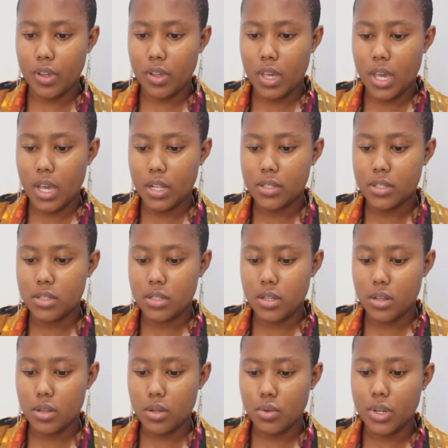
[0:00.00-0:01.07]
okay, it's
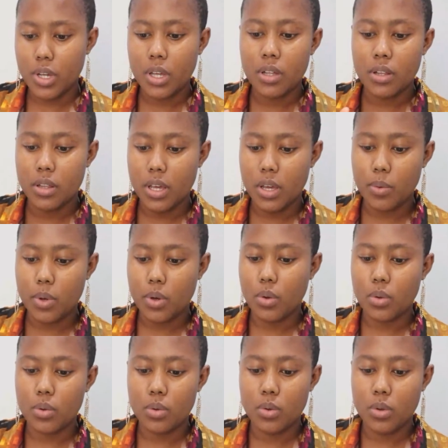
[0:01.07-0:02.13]
still loading, there we
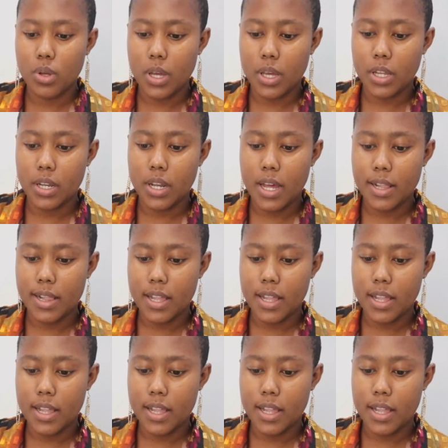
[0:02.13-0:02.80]
go, and I